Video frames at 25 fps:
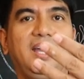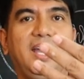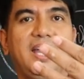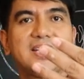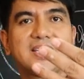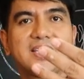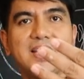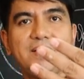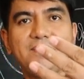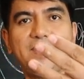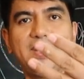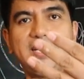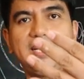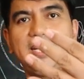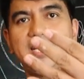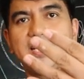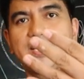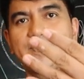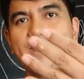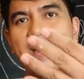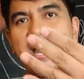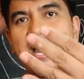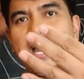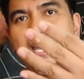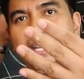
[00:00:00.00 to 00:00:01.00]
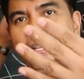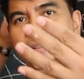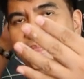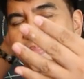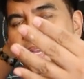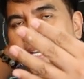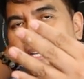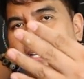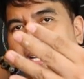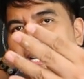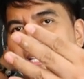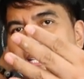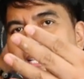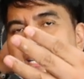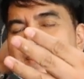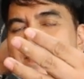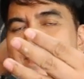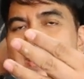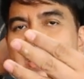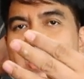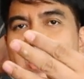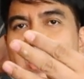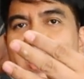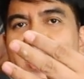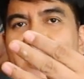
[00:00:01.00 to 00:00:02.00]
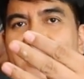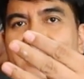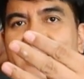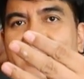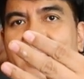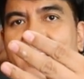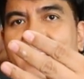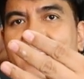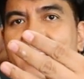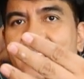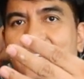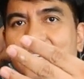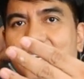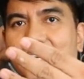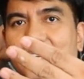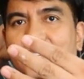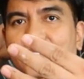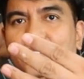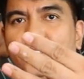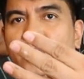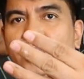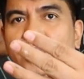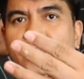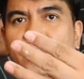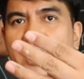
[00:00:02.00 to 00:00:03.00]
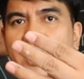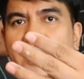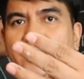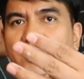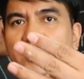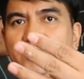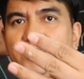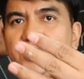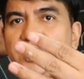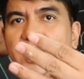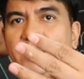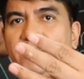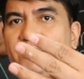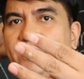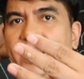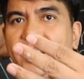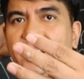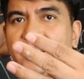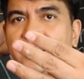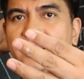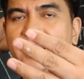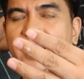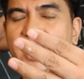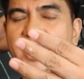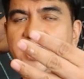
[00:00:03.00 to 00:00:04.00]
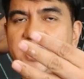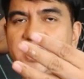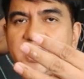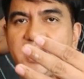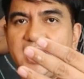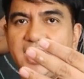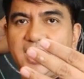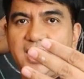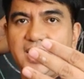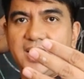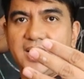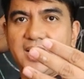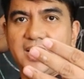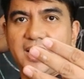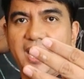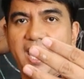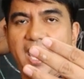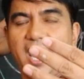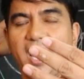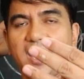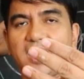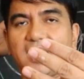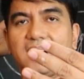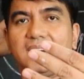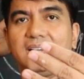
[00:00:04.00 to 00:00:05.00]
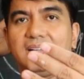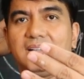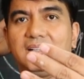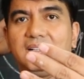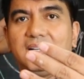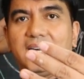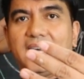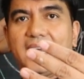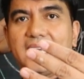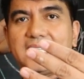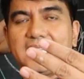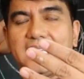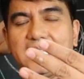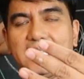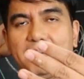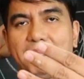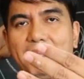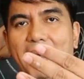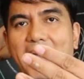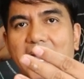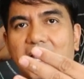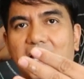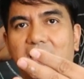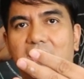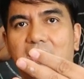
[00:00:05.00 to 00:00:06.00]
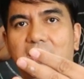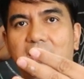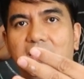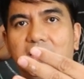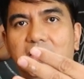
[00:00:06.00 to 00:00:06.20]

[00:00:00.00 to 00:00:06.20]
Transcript: And somebody's behind me can see my hair and say, no, I don't see a face. I see hair. I see the back.